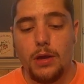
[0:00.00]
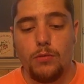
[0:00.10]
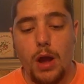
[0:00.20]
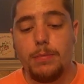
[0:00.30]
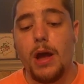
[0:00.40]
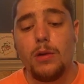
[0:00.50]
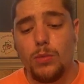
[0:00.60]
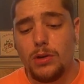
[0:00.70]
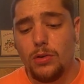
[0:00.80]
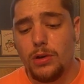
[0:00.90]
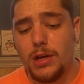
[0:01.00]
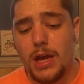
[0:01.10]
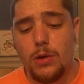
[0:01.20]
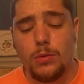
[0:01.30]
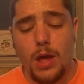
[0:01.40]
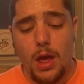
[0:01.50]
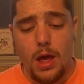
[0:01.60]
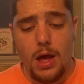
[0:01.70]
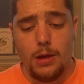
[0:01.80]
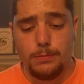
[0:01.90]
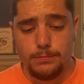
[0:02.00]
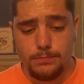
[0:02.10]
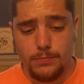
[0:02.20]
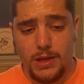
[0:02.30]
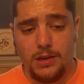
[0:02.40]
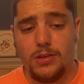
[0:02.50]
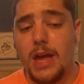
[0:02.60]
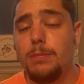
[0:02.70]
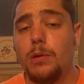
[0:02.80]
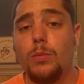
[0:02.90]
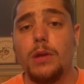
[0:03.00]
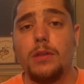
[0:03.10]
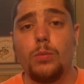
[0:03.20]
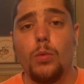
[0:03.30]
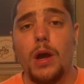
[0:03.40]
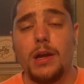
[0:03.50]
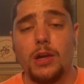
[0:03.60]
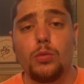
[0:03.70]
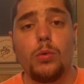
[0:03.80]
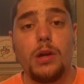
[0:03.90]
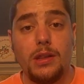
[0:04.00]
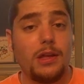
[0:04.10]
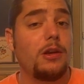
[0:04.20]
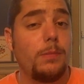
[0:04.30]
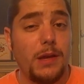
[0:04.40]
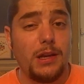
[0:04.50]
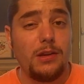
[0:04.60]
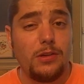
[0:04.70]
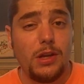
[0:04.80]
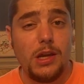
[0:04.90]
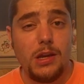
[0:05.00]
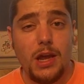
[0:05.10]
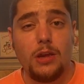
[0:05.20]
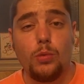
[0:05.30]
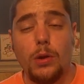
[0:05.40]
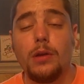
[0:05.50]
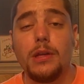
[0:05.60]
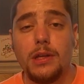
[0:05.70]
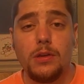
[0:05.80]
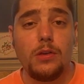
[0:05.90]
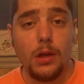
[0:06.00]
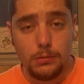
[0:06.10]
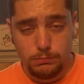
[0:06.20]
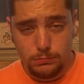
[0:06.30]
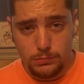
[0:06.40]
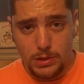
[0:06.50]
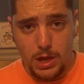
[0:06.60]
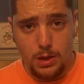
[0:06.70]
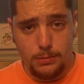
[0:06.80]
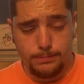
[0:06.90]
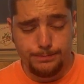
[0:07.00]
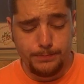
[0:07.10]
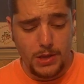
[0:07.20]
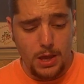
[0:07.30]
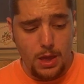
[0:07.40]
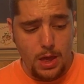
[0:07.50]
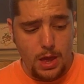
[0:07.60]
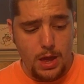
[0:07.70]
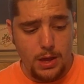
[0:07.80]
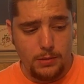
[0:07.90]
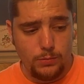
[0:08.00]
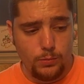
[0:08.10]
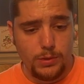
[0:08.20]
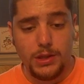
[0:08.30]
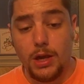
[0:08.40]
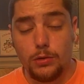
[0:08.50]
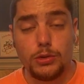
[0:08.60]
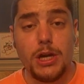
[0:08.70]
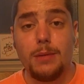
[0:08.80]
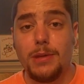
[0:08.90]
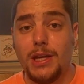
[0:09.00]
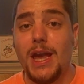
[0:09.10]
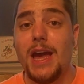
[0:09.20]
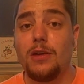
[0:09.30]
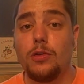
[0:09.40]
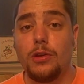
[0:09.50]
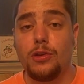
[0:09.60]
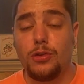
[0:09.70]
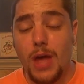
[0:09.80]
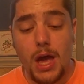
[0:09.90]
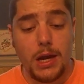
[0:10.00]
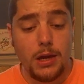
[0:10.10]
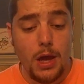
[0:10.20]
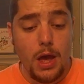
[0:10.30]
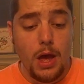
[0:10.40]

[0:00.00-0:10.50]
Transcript: Uh, Rob Conway turned it down. Um, he's happy with, I guess, working the independent scene as well as um, uh, with the other job that he has on the side.